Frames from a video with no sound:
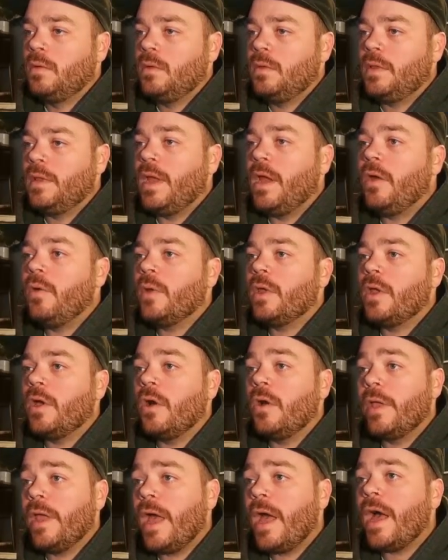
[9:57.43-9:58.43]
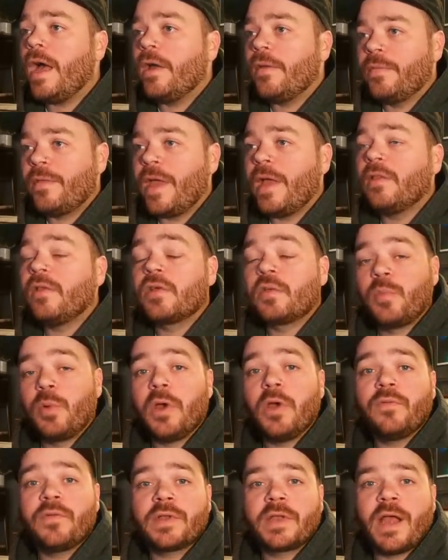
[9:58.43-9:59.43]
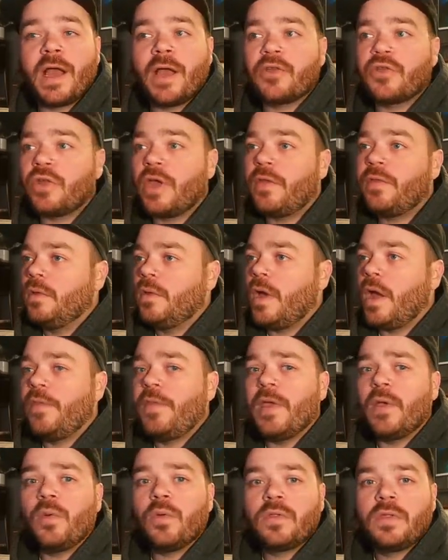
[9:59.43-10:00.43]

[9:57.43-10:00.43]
There we go. Yeah, that looked perfect, actually. I think we'll